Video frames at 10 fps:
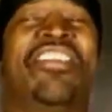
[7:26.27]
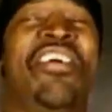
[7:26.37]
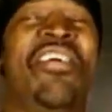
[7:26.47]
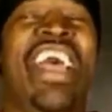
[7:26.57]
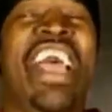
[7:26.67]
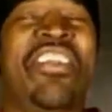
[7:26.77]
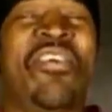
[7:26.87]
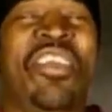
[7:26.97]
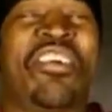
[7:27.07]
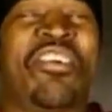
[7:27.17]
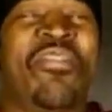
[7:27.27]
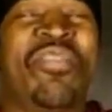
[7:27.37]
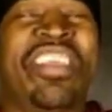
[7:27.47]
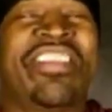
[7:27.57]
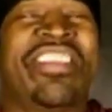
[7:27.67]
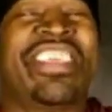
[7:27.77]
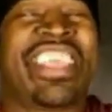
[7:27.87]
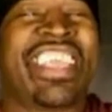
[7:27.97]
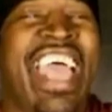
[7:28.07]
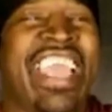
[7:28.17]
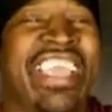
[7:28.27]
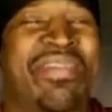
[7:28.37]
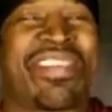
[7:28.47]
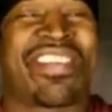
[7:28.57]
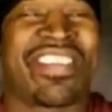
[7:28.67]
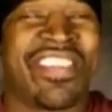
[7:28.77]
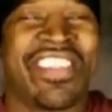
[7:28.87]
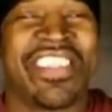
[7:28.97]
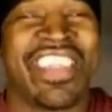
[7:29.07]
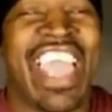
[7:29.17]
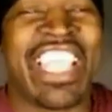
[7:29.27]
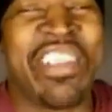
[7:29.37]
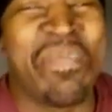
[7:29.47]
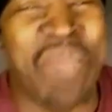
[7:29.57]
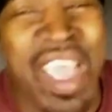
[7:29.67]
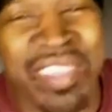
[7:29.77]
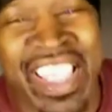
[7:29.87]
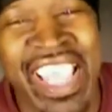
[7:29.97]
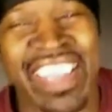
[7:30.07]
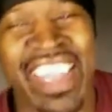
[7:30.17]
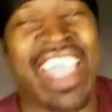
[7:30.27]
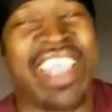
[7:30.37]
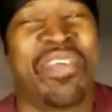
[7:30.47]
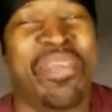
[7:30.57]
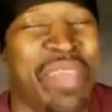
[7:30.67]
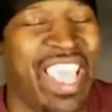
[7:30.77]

Dude had on a Goonies hoodie like you about that life.